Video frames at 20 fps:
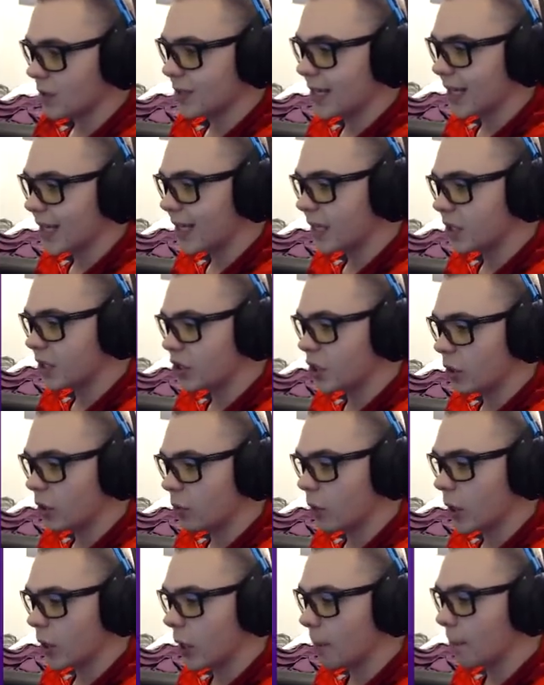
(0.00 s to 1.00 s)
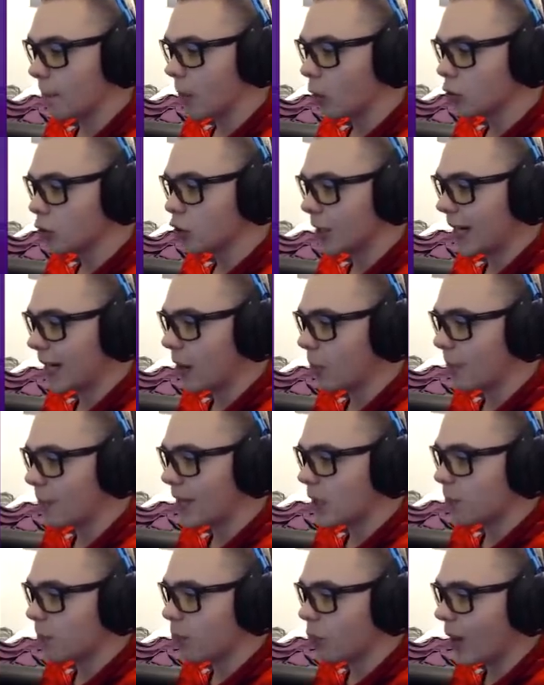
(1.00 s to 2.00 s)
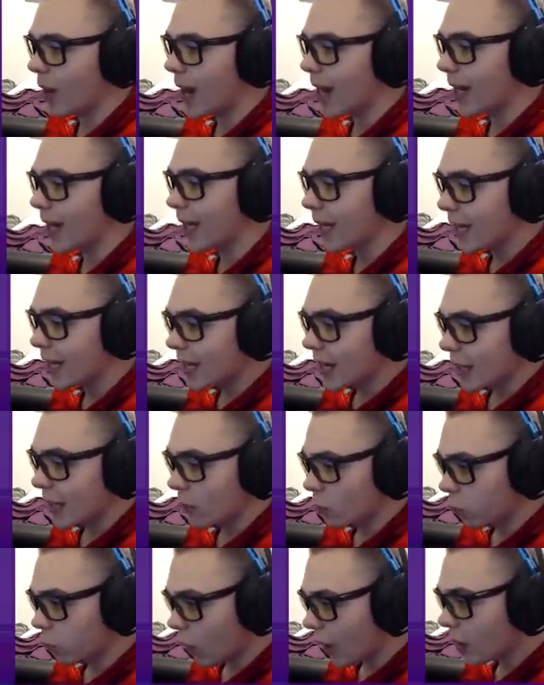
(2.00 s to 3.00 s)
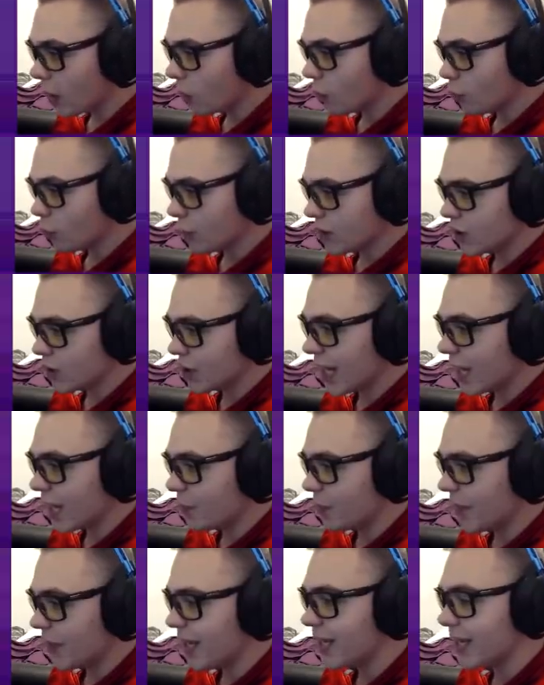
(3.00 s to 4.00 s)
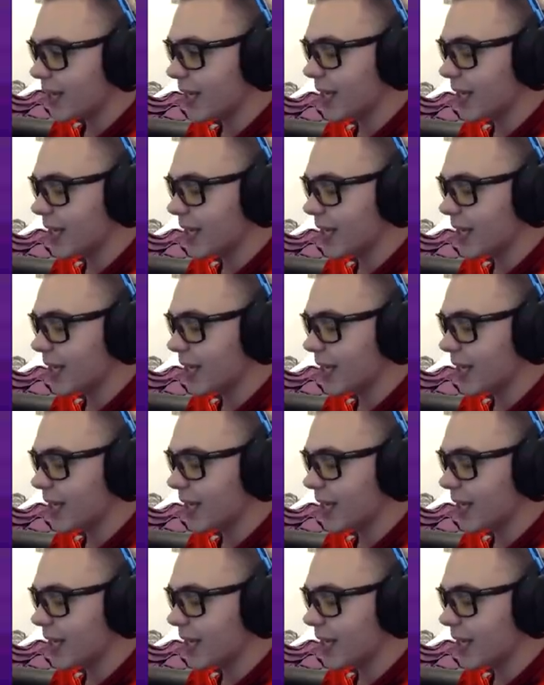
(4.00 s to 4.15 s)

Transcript: 2nd and 2, we're going to motion out McBride and run out with Rashad Penny,